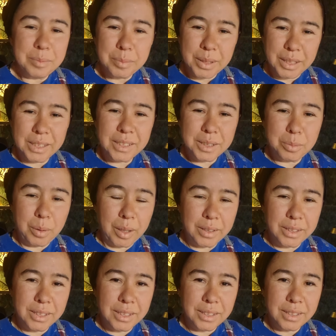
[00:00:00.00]
this is
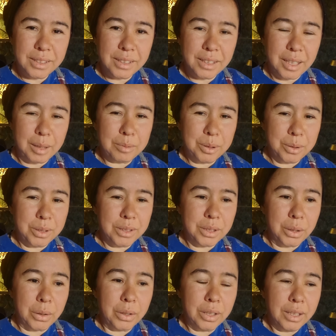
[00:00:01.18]
what I'm doing.
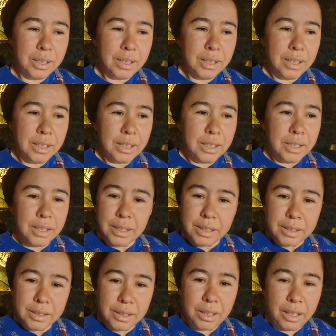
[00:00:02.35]
So
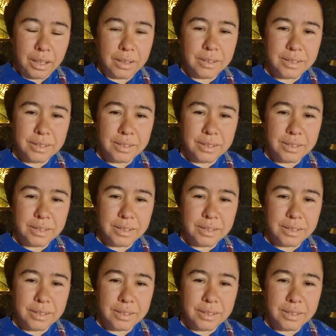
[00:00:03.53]
yeah.